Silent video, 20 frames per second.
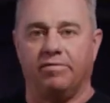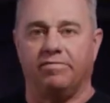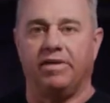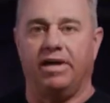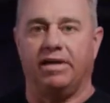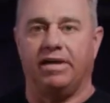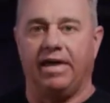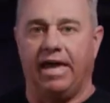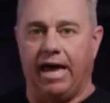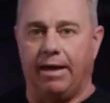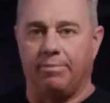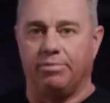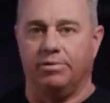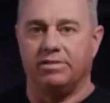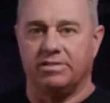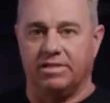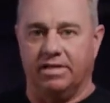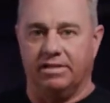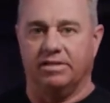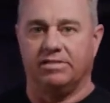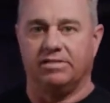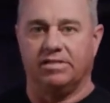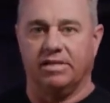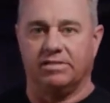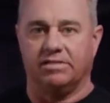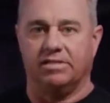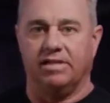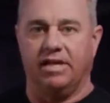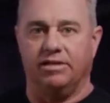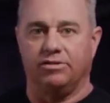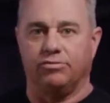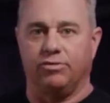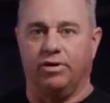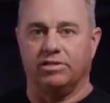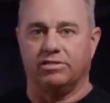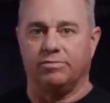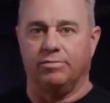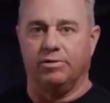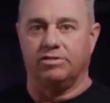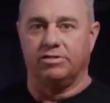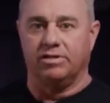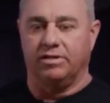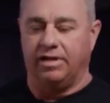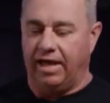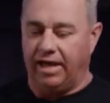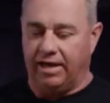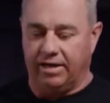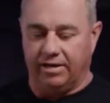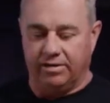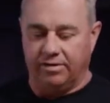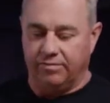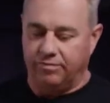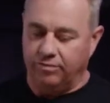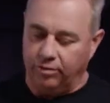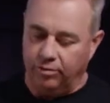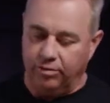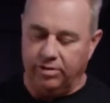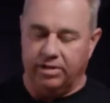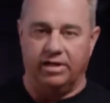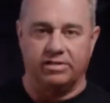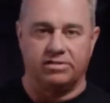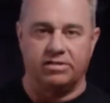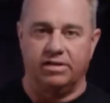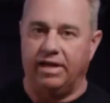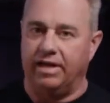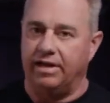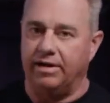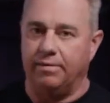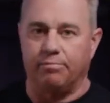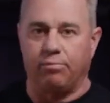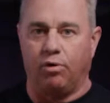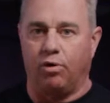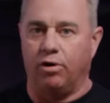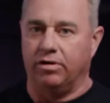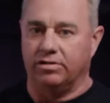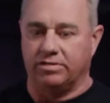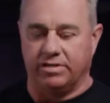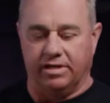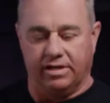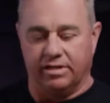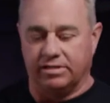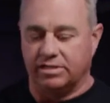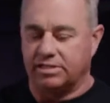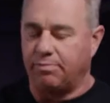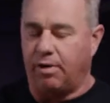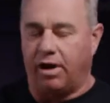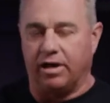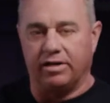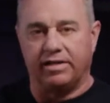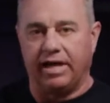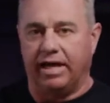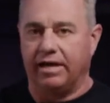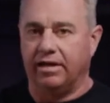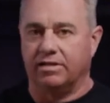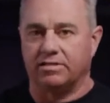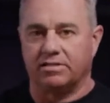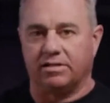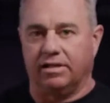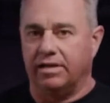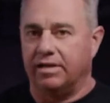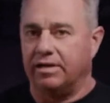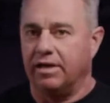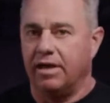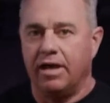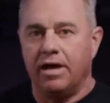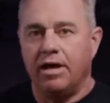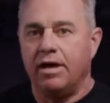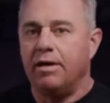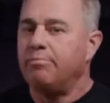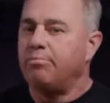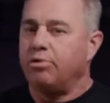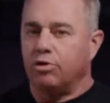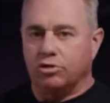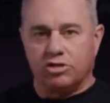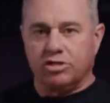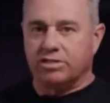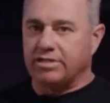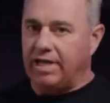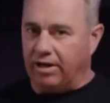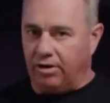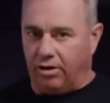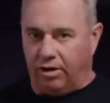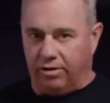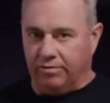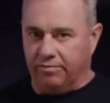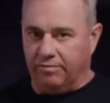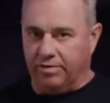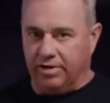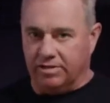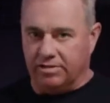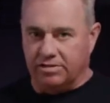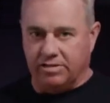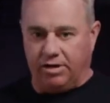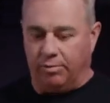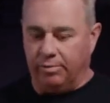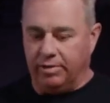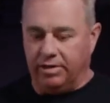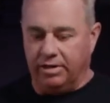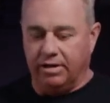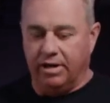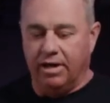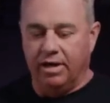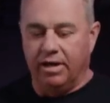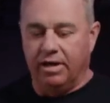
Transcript: of thing happens in the 68 transmission, and the fluid hits it, and it boils, and it spontaneously pushes out all the vents. So I mean,